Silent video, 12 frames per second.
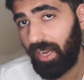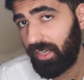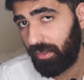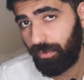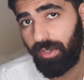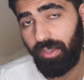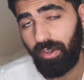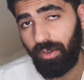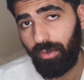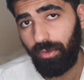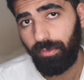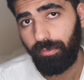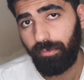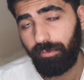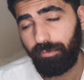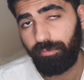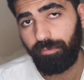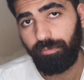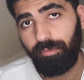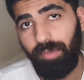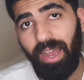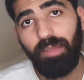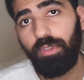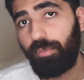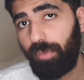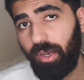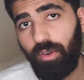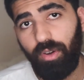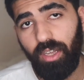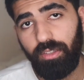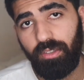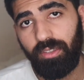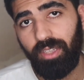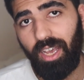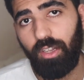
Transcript: this video, my name is Bill Huss. I